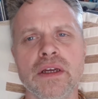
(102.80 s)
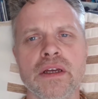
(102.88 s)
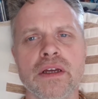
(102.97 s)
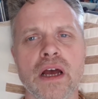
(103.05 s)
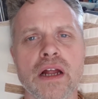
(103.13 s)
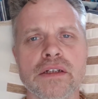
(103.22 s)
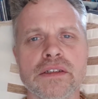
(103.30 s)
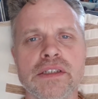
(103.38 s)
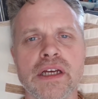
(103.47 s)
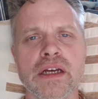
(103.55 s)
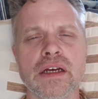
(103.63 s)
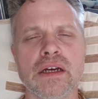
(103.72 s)
and
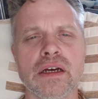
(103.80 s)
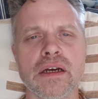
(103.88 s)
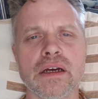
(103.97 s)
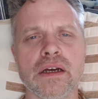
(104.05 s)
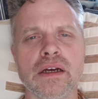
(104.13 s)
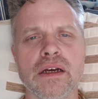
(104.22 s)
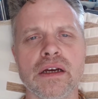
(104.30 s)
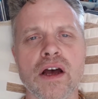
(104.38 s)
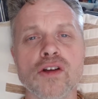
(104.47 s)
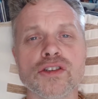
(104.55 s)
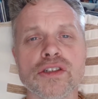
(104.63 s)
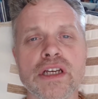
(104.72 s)

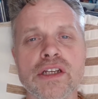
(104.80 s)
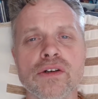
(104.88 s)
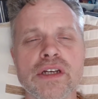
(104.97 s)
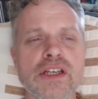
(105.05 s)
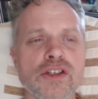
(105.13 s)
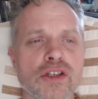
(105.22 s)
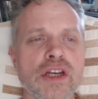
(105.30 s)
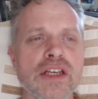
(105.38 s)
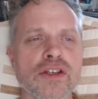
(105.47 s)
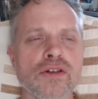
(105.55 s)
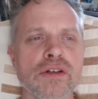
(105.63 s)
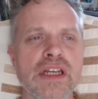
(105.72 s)
also, you know, he's
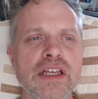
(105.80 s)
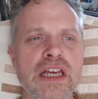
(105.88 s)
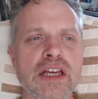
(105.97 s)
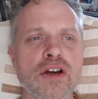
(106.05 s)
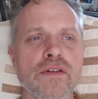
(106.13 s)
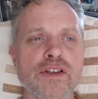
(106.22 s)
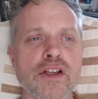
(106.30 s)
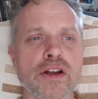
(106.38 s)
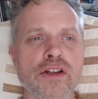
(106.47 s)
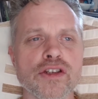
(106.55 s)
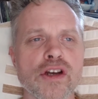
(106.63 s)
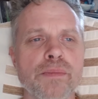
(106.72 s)
good. He covers a lot
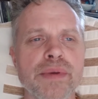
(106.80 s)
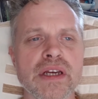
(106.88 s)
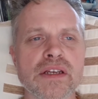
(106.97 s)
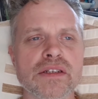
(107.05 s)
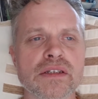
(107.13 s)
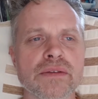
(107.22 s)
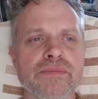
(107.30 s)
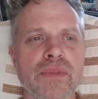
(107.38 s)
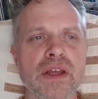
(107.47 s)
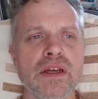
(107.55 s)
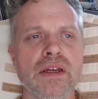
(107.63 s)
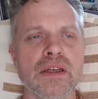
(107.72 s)
of topics,
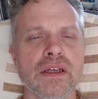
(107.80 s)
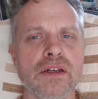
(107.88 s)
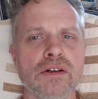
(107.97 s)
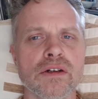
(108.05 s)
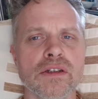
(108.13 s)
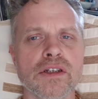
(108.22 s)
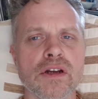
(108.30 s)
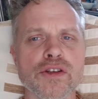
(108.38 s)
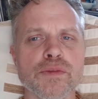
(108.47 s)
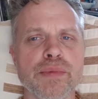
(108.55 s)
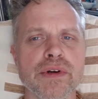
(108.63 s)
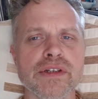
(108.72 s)
you know, the
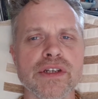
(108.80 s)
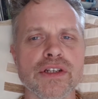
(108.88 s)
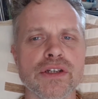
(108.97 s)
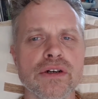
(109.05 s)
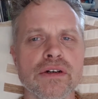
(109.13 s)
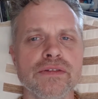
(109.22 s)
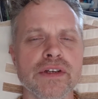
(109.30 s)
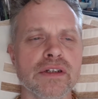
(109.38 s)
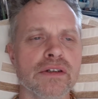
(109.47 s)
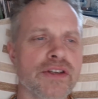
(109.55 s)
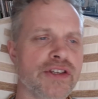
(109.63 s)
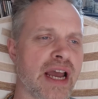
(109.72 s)
conspiracy stuff, you
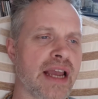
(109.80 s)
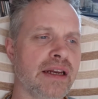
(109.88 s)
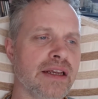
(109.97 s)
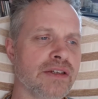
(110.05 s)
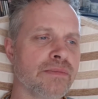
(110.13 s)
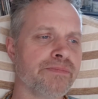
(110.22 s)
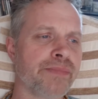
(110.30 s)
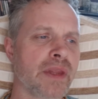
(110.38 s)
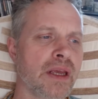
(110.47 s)
know, Zionism,